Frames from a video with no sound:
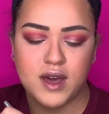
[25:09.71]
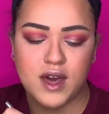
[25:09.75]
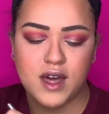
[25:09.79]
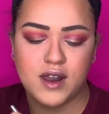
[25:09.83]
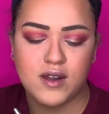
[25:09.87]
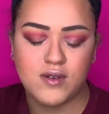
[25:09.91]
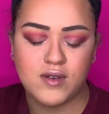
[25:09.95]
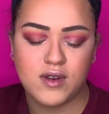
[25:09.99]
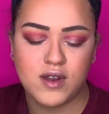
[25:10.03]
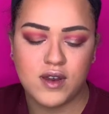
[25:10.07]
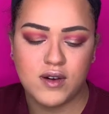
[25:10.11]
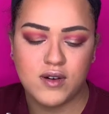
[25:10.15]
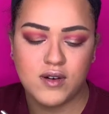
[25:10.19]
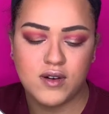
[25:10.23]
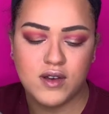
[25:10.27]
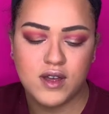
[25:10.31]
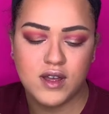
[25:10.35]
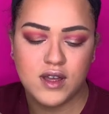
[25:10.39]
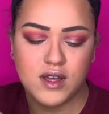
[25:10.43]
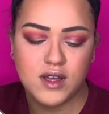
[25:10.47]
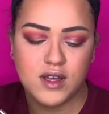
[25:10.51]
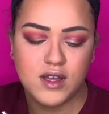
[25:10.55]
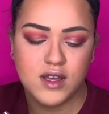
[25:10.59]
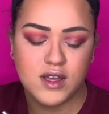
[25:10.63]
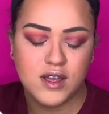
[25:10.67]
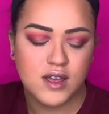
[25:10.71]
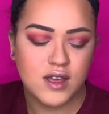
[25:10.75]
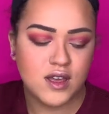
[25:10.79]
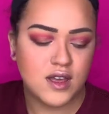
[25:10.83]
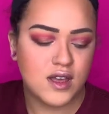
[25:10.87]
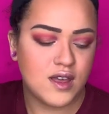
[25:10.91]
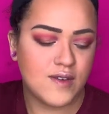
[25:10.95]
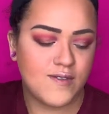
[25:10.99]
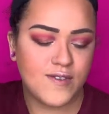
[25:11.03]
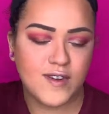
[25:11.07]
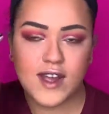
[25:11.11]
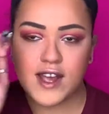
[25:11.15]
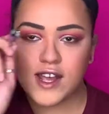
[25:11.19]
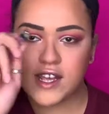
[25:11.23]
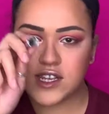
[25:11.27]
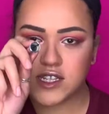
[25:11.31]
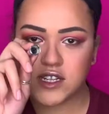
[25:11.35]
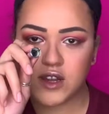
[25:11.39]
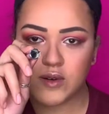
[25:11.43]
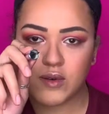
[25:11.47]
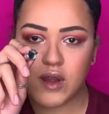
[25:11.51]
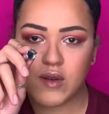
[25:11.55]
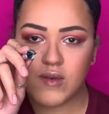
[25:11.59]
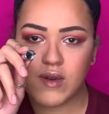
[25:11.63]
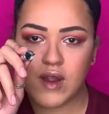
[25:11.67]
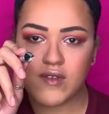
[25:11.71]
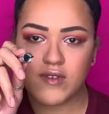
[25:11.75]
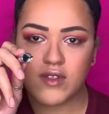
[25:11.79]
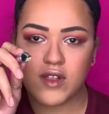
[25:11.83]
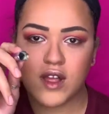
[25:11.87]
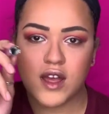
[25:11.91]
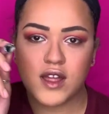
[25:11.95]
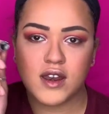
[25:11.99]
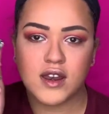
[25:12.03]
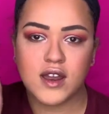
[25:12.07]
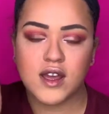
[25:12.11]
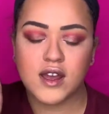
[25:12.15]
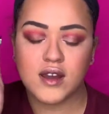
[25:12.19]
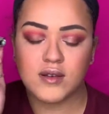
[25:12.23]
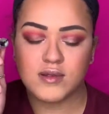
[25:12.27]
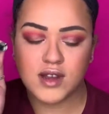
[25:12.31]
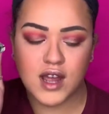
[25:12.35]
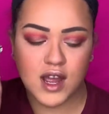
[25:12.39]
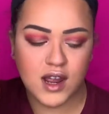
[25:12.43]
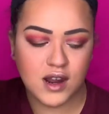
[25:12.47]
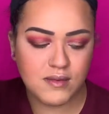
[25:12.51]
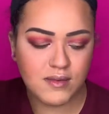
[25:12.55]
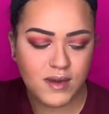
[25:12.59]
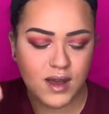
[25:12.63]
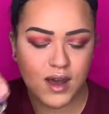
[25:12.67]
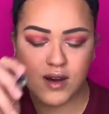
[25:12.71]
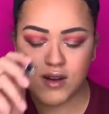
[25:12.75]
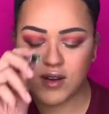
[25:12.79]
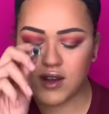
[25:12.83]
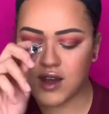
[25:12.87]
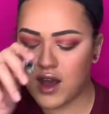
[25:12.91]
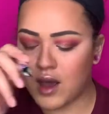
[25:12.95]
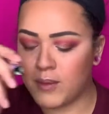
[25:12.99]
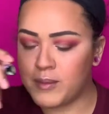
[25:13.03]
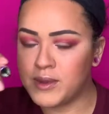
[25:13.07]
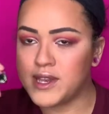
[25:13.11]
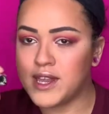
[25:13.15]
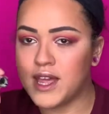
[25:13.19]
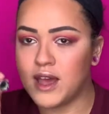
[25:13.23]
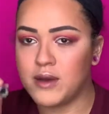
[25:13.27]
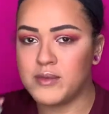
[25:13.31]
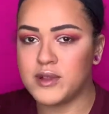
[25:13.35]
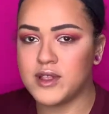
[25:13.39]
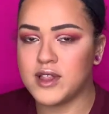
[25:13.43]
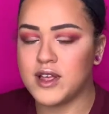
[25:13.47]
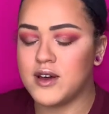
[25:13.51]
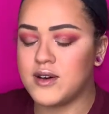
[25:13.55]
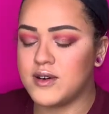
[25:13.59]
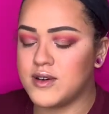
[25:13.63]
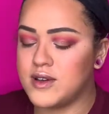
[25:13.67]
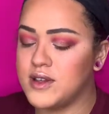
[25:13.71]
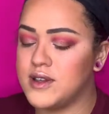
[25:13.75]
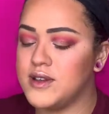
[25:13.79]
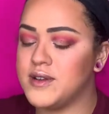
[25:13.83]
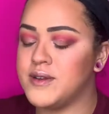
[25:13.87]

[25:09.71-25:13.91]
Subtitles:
I don't know. If you guys know what Revlon I'm talking about, comment down below.